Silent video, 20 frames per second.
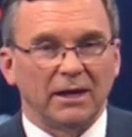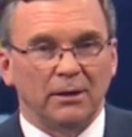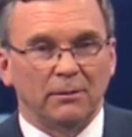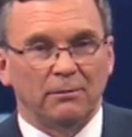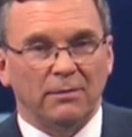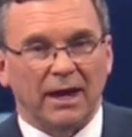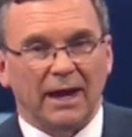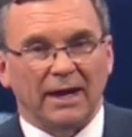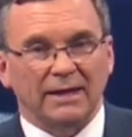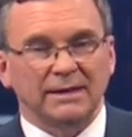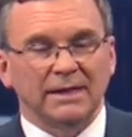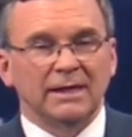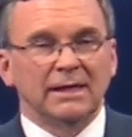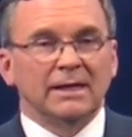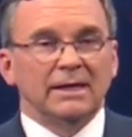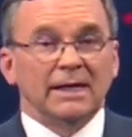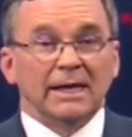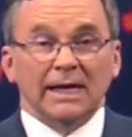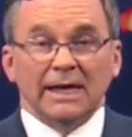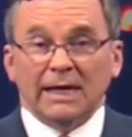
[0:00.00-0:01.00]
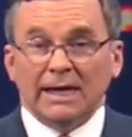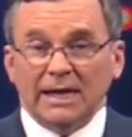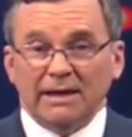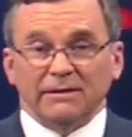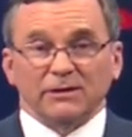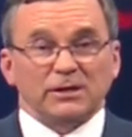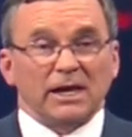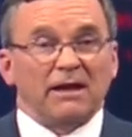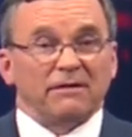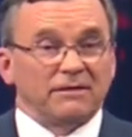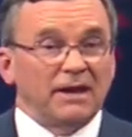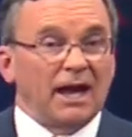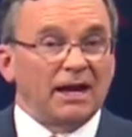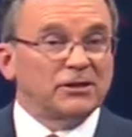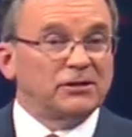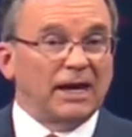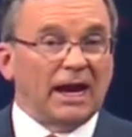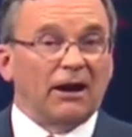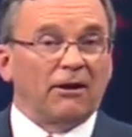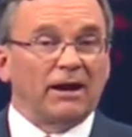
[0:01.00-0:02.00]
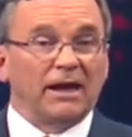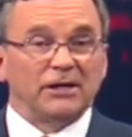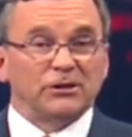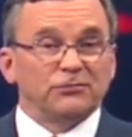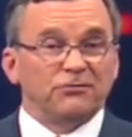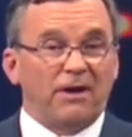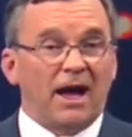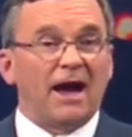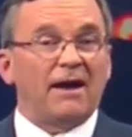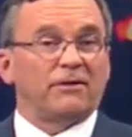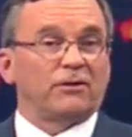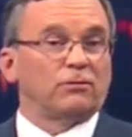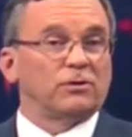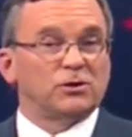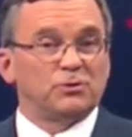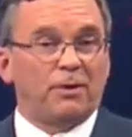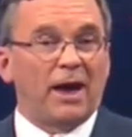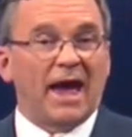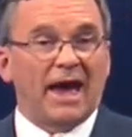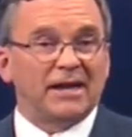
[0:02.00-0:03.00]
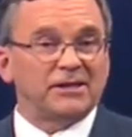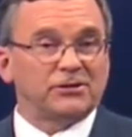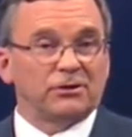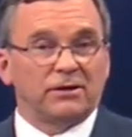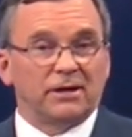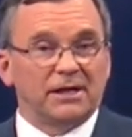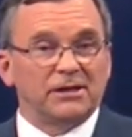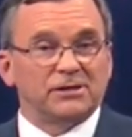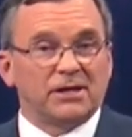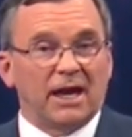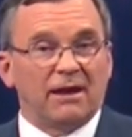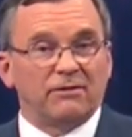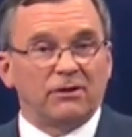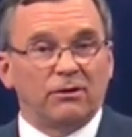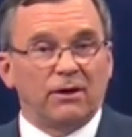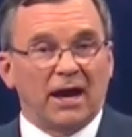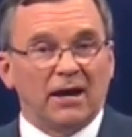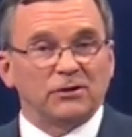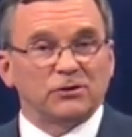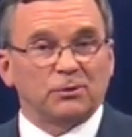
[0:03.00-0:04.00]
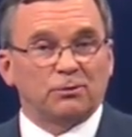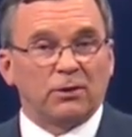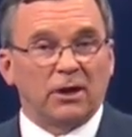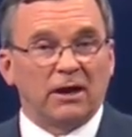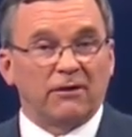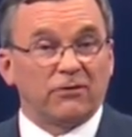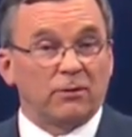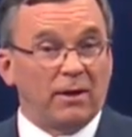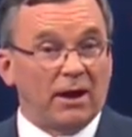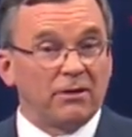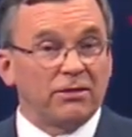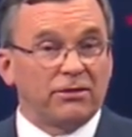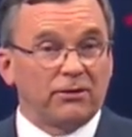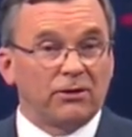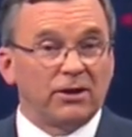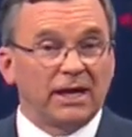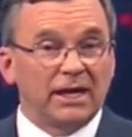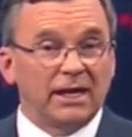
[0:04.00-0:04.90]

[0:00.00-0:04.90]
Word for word: impact, in the South Knox area, his father was pastor at East Avenue House of Prayer for about 30